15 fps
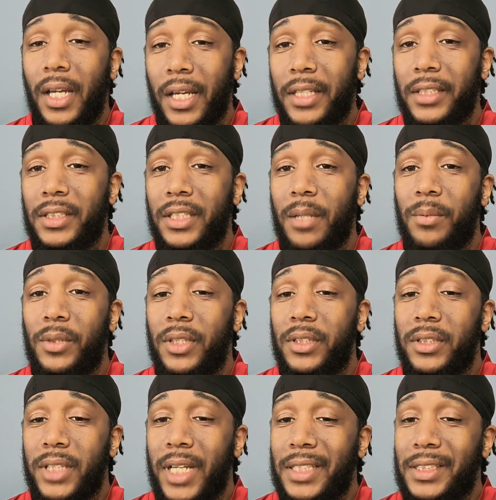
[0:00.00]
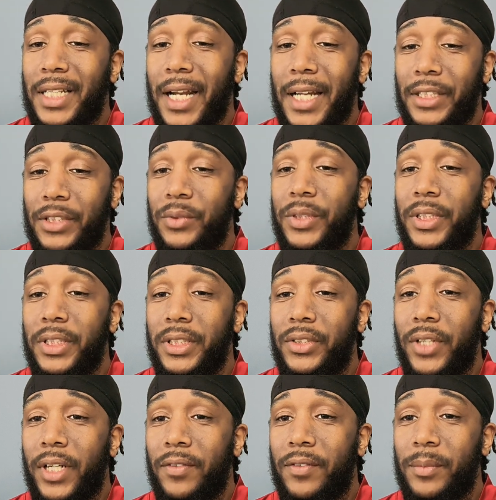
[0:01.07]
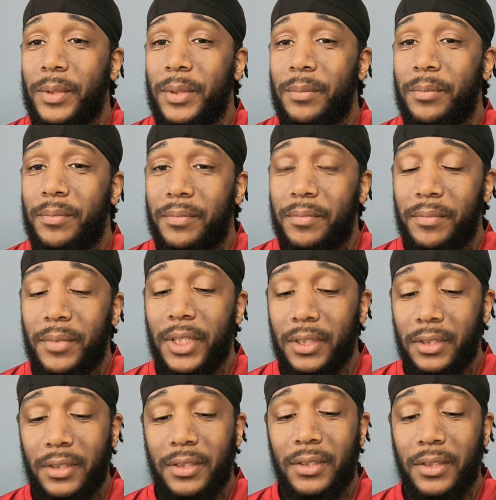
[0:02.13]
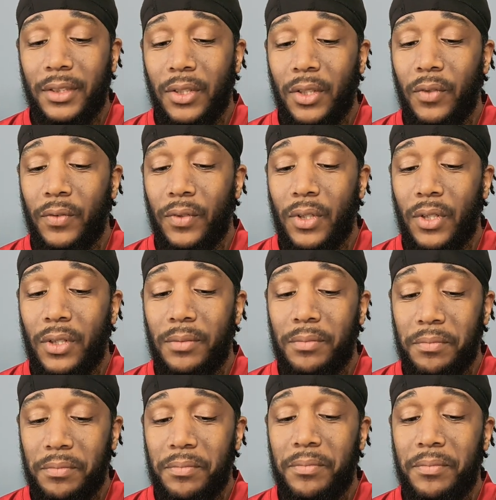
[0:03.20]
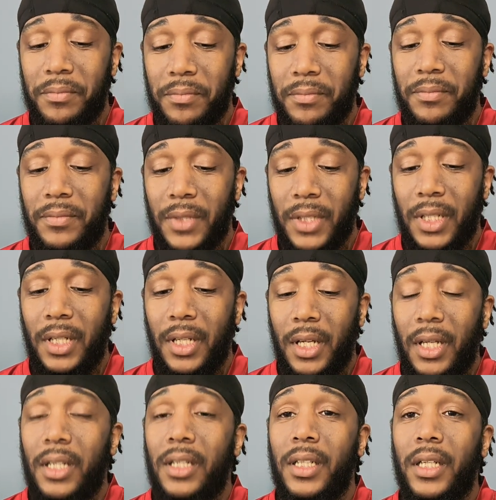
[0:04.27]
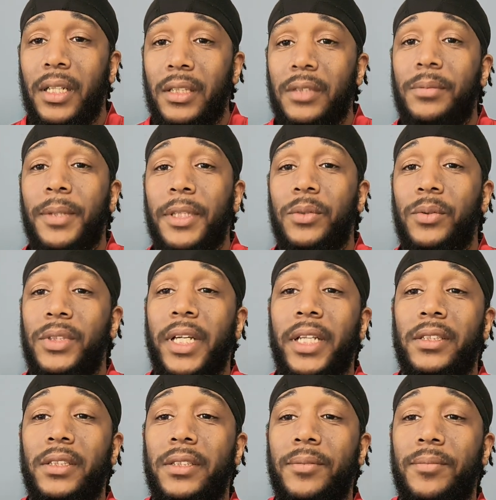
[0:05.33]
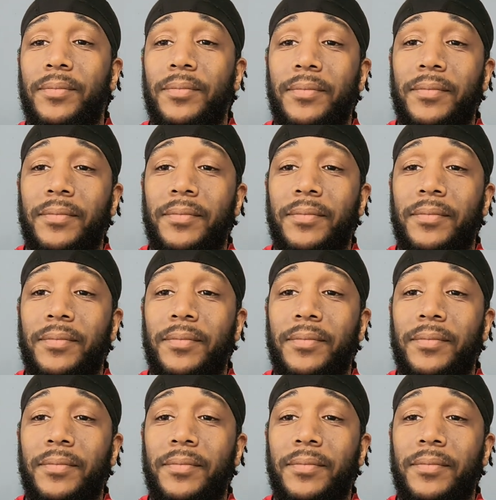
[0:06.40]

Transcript: And there's a couple other sides that I do need to try from them, but overall. Yeah, this place was excellent.